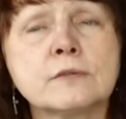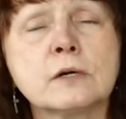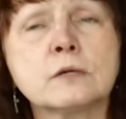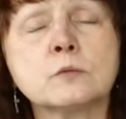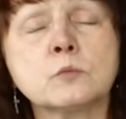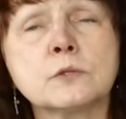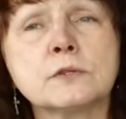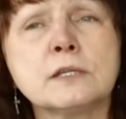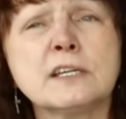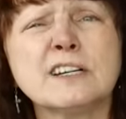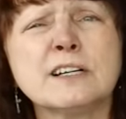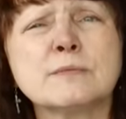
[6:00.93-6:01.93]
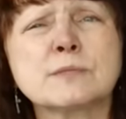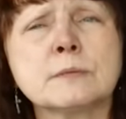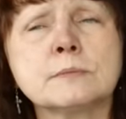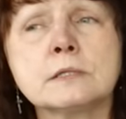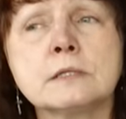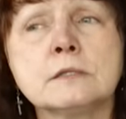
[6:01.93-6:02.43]
uh, with the um,
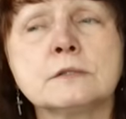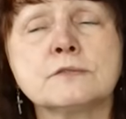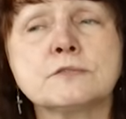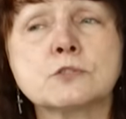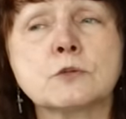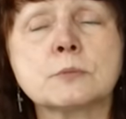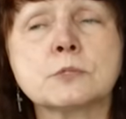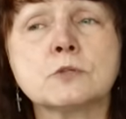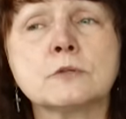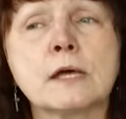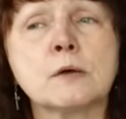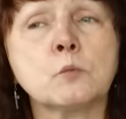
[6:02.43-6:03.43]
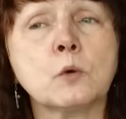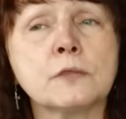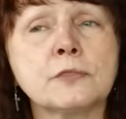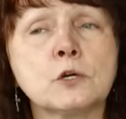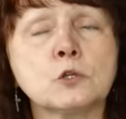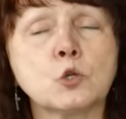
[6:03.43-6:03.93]
something in the scripture that
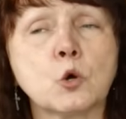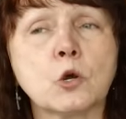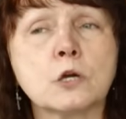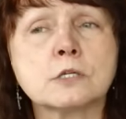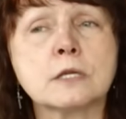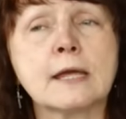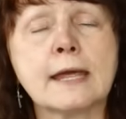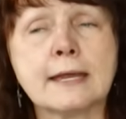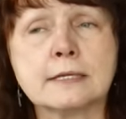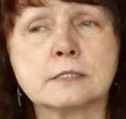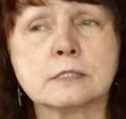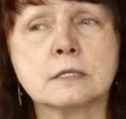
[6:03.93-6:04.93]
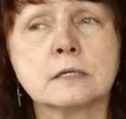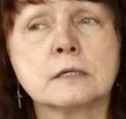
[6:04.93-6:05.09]
what the Lord hates.